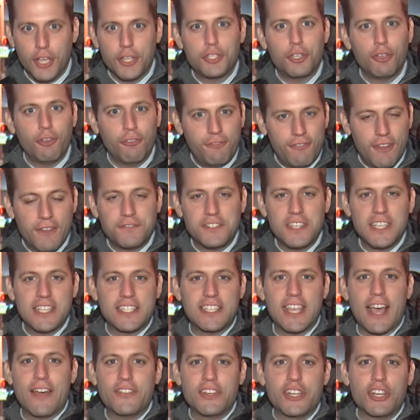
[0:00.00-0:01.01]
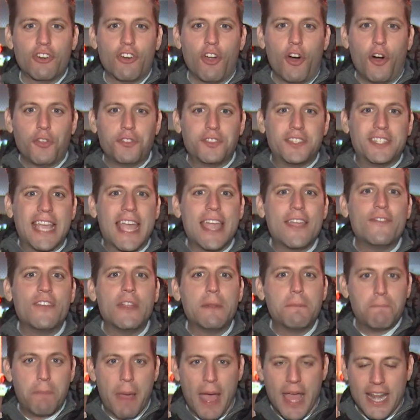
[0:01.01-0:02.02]
to 57-year-old
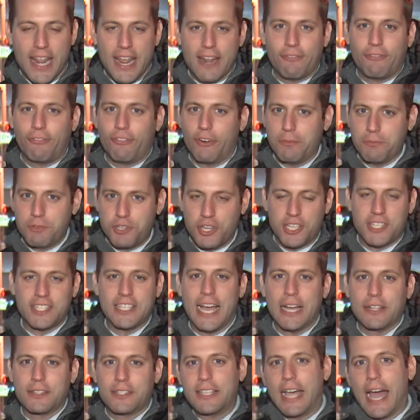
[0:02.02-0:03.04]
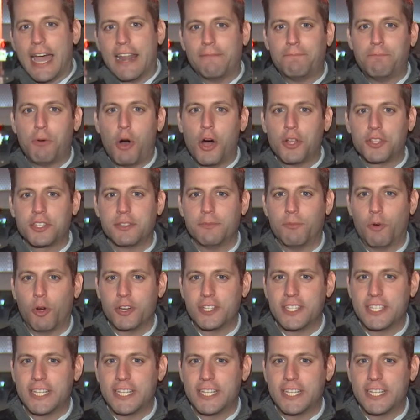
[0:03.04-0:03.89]
David Bennett from just outside of Baltimore.